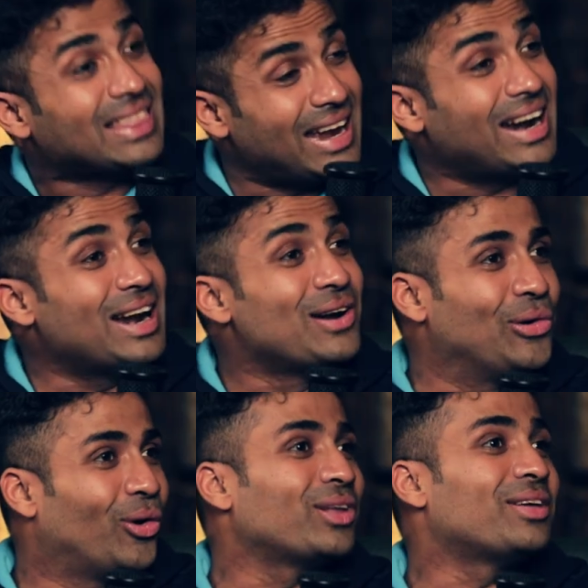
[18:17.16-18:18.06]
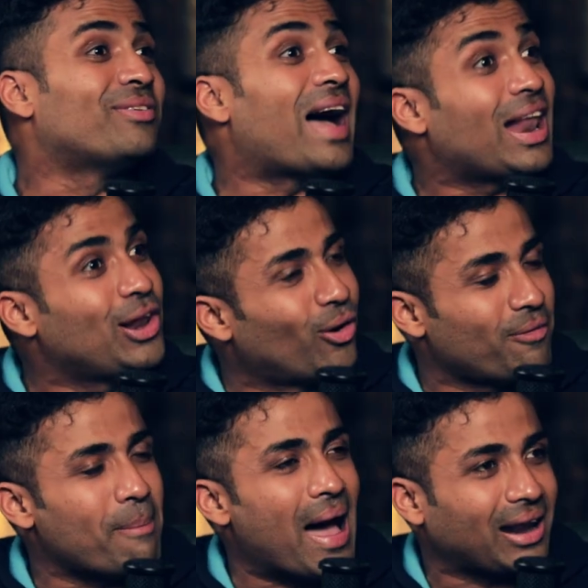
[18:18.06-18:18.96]
they didn't know the value of
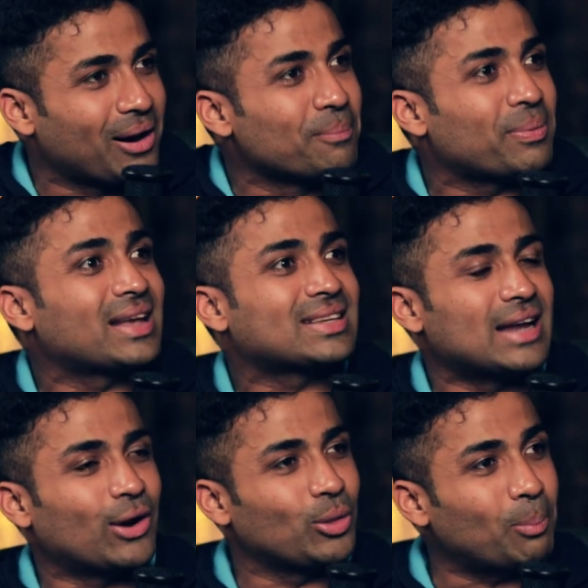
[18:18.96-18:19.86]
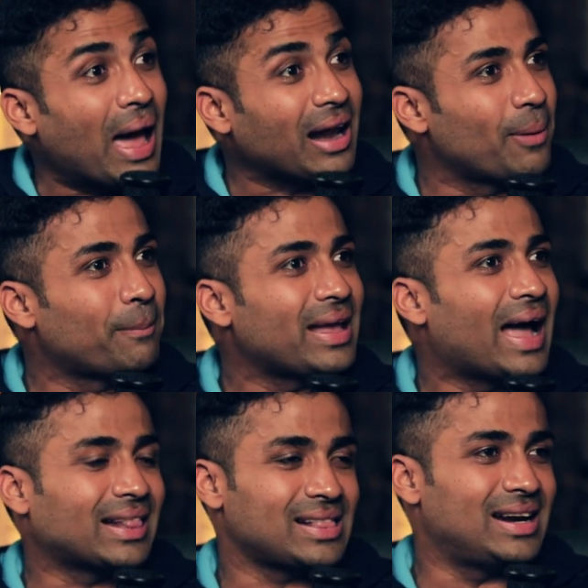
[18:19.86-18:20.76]
paralympics nan on paralympic
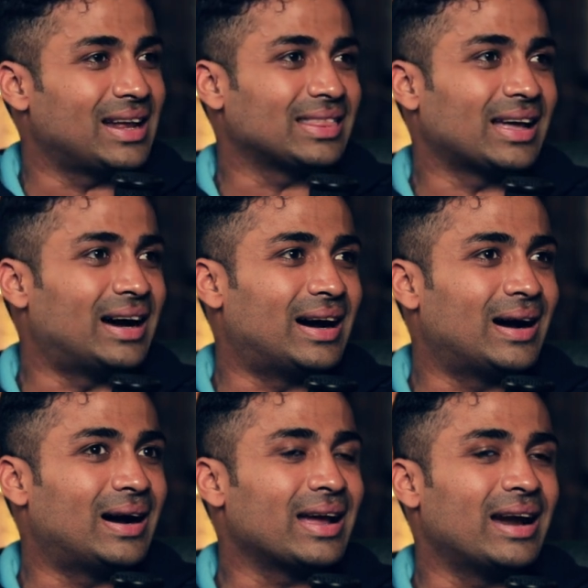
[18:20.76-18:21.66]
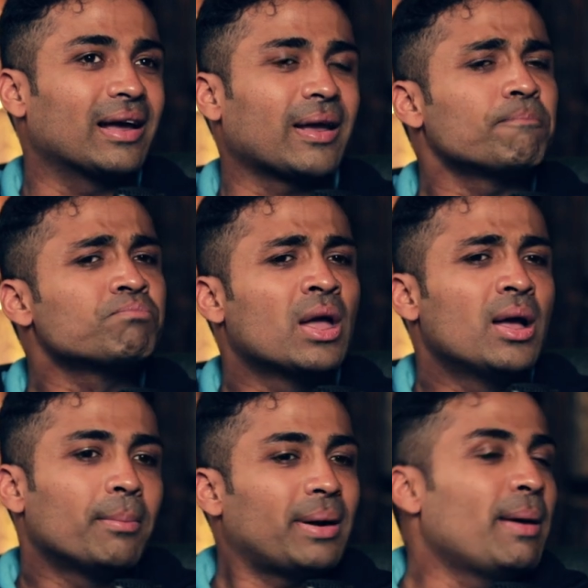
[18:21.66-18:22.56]
athlete anta helake
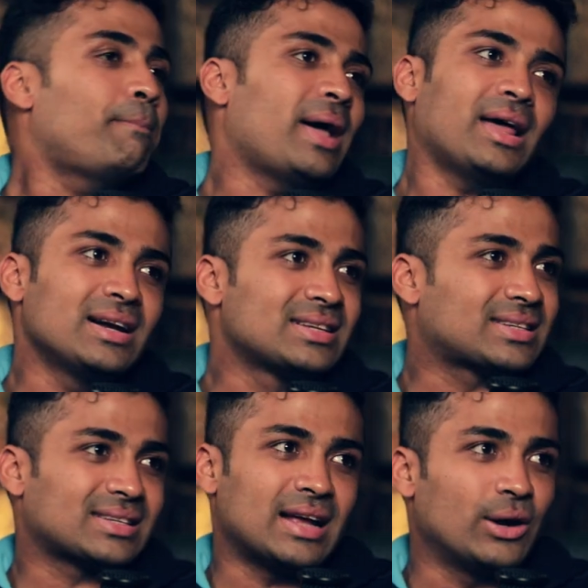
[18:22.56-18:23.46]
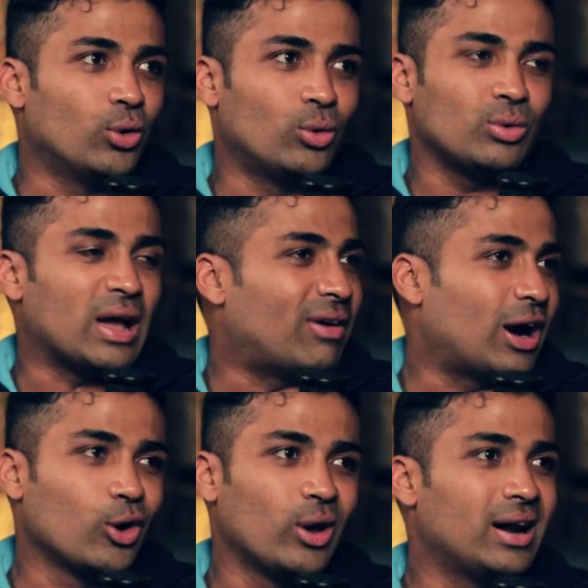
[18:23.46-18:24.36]
but my parents nanu
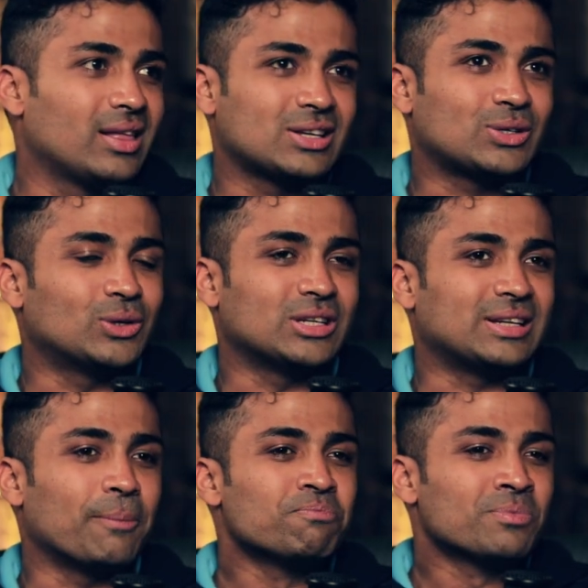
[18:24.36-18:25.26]
yavaglu helidashtu aste